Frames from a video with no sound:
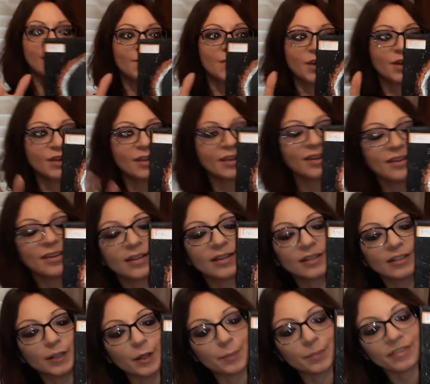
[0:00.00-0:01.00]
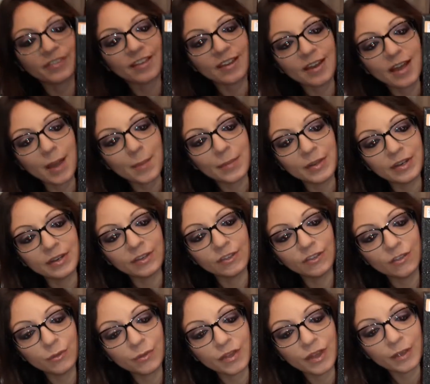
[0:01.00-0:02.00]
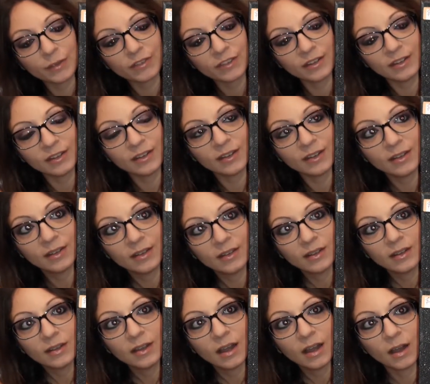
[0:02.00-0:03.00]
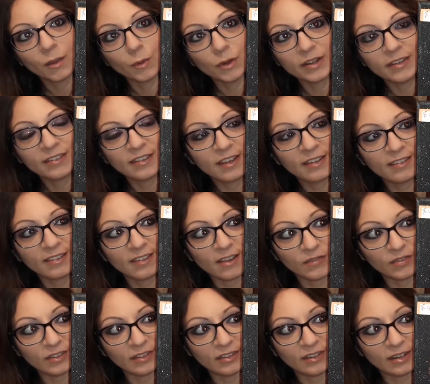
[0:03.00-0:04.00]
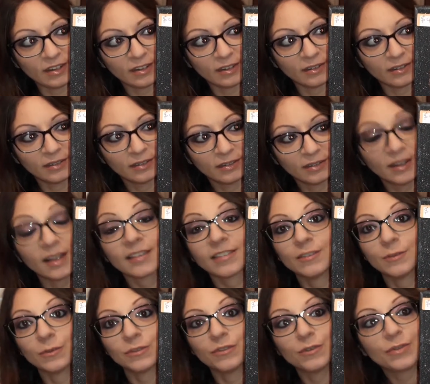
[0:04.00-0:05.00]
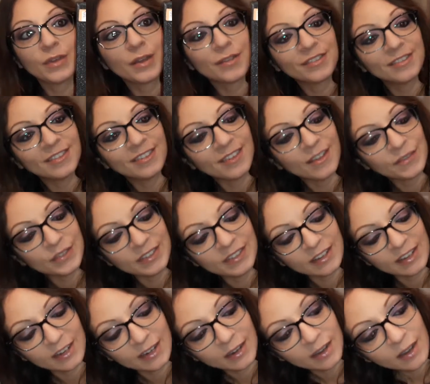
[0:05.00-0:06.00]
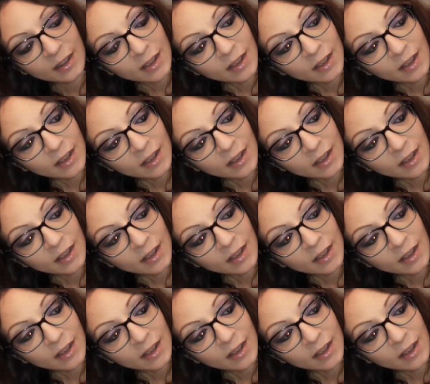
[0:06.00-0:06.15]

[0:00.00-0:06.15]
American Eclipse that happened in 2000, I want to say 17. Yes, it was 2017.